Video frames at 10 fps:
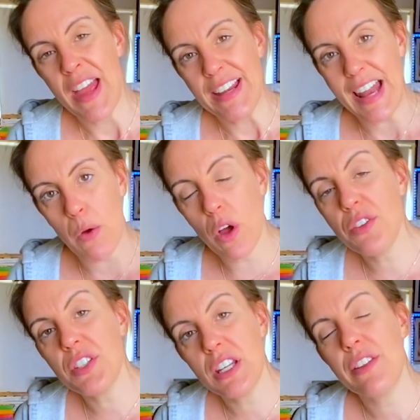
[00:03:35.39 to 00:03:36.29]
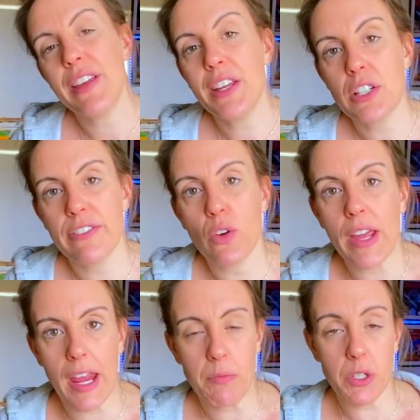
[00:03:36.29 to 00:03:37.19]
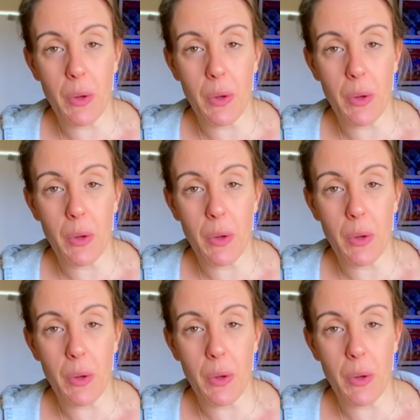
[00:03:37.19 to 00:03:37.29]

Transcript: Now, underneath each of your games, you